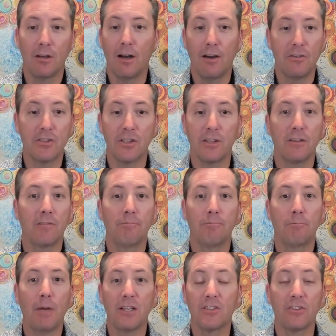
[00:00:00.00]
obviously
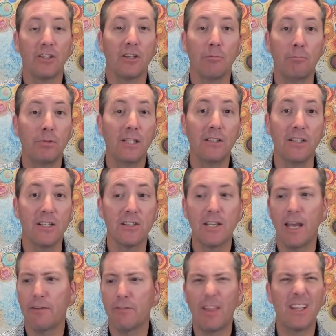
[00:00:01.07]
basically completely safe.